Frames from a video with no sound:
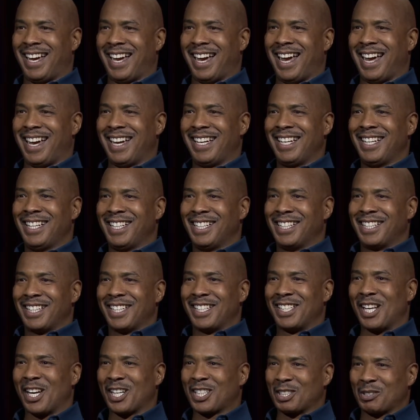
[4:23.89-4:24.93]
it's amazing.
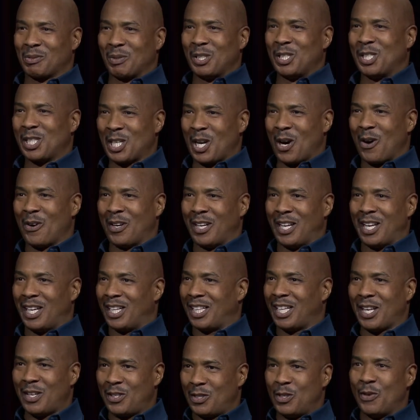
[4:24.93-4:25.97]
yeah, because when you go in
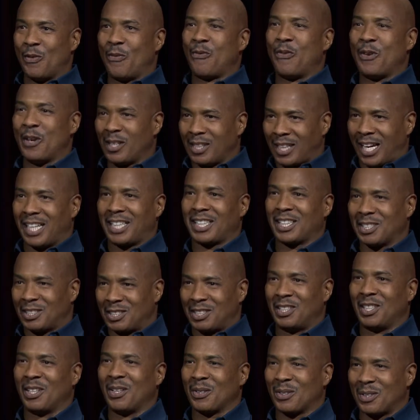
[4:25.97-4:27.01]
it, it, you feel like they're
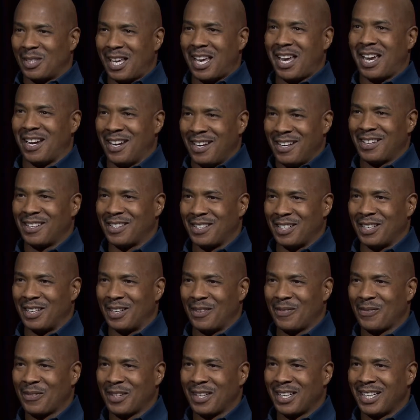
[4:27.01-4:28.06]
still there. You know.